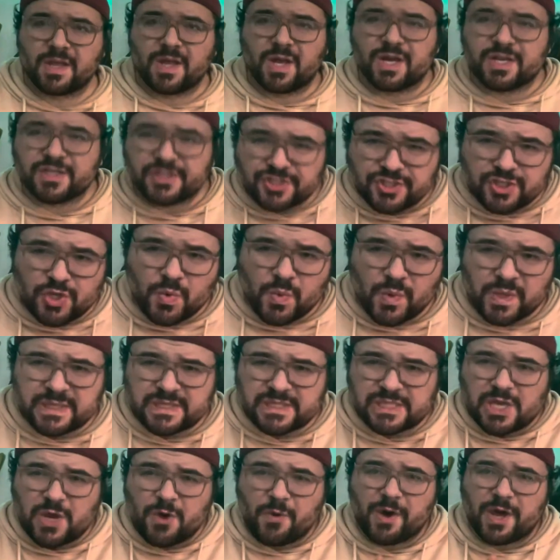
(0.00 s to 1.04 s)
So what's
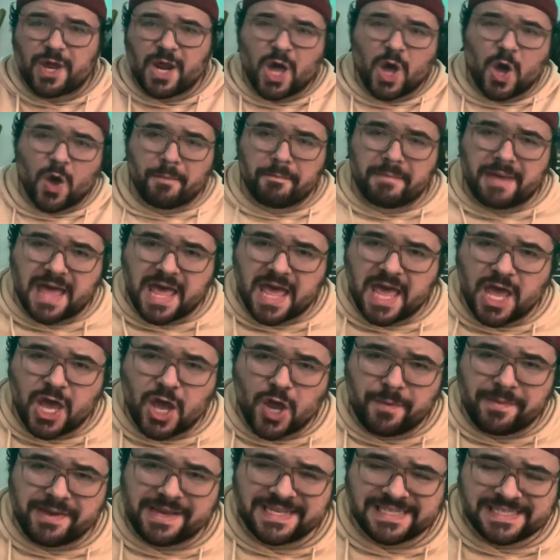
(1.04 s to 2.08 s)
going on, my
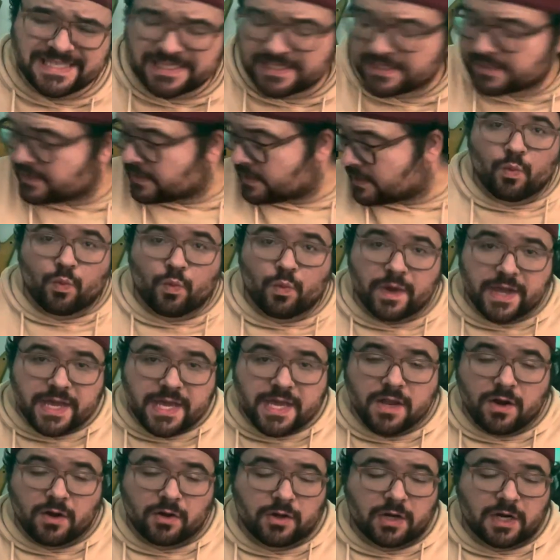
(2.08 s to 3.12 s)
homies? We
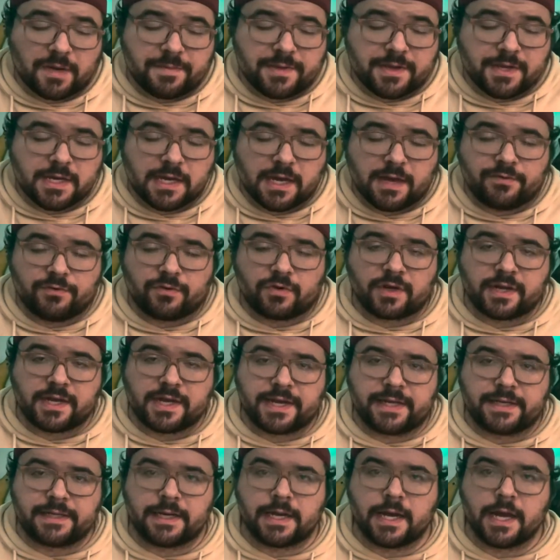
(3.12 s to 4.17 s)
are going to be
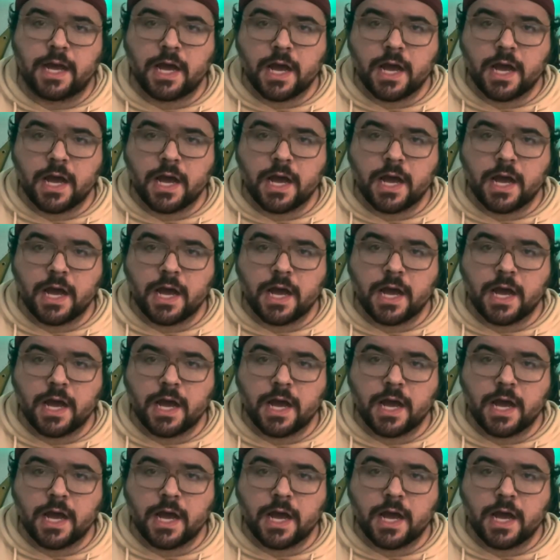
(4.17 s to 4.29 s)
covering a